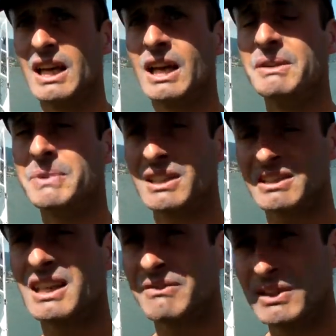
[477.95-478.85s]
But
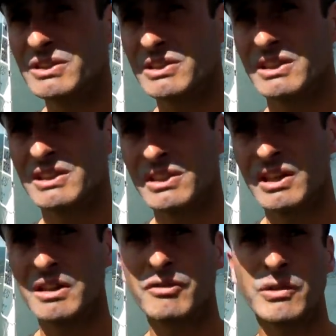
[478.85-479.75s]
it's an evolution.
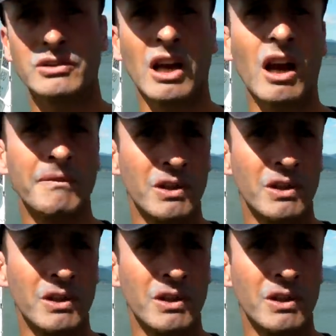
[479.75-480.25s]
The foils are high